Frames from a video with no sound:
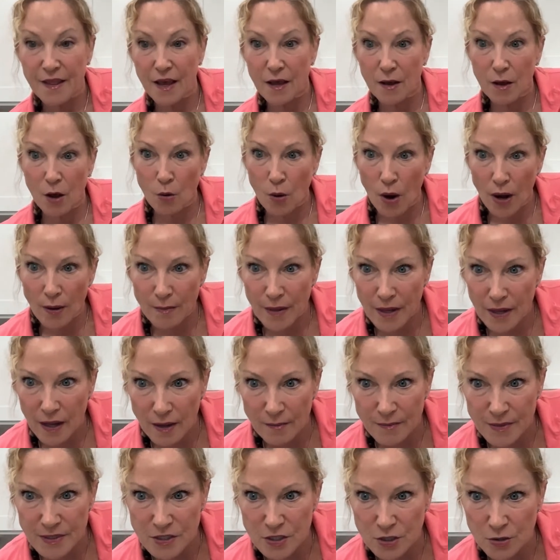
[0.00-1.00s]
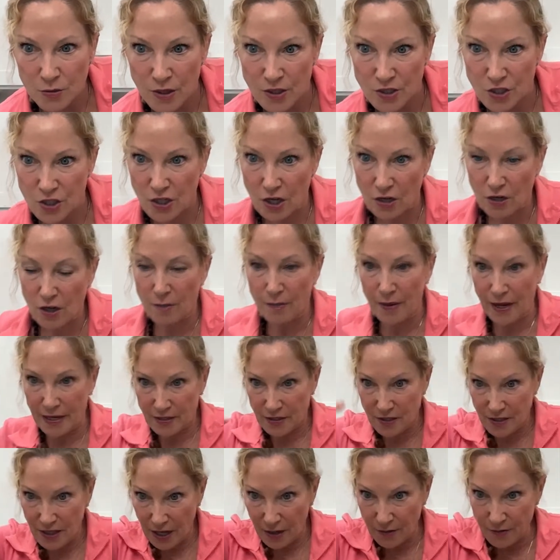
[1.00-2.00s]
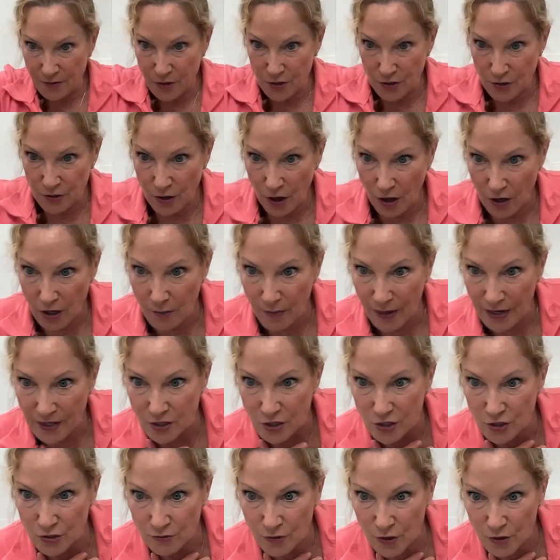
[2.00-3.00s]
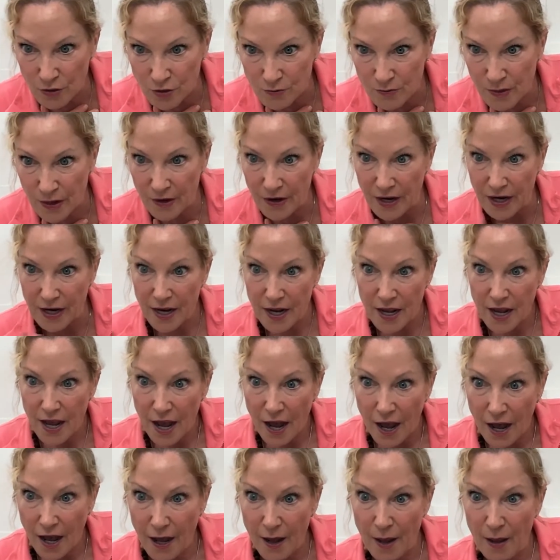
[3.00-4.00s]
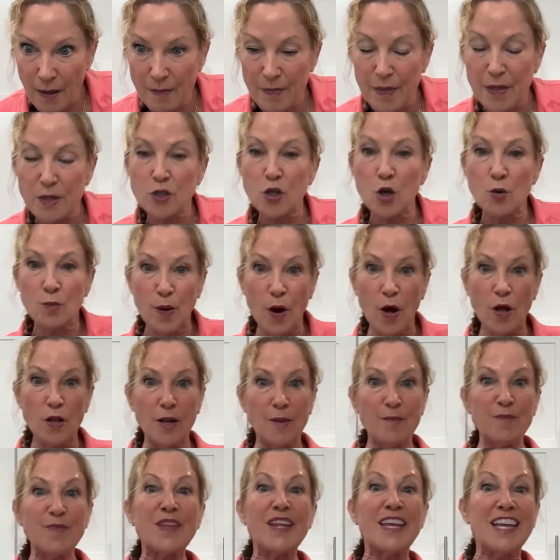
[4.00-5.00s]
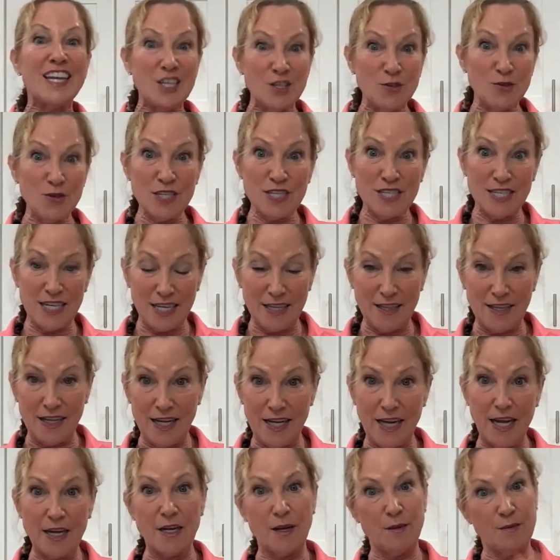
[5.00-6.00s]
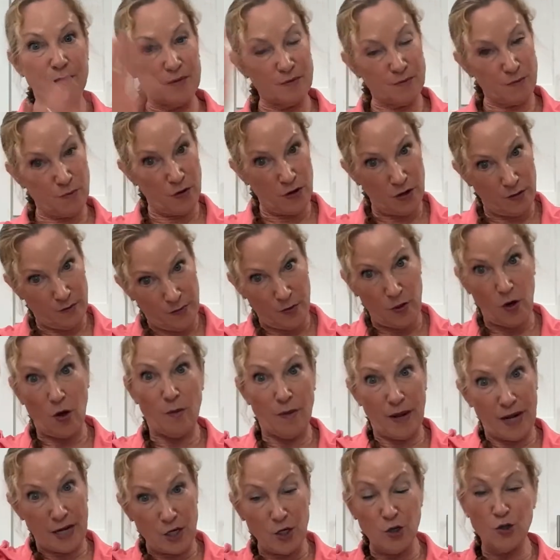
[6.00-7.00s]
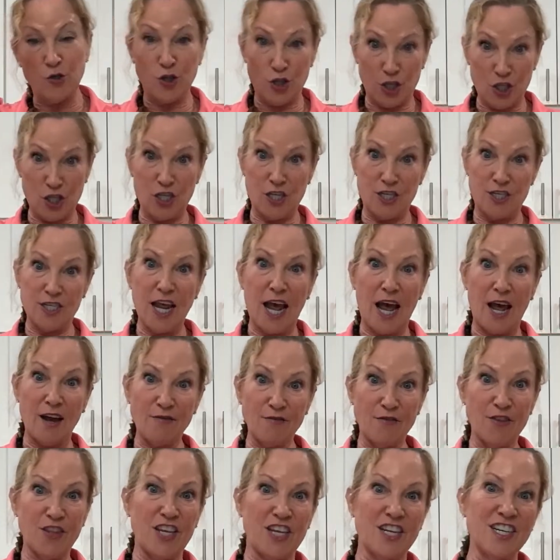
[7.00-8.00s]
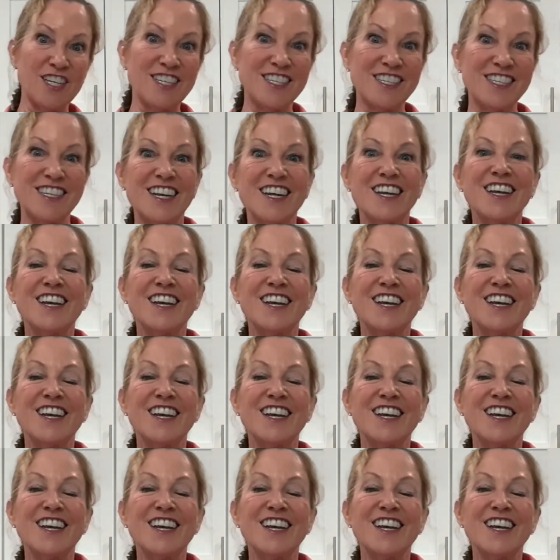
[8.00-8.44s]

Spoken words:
Oh, I missed a question. I'll come back to that too. I'll come back to you, Rosemary. So Paula, interestingly, and I'm put on my nutritionist hat for this.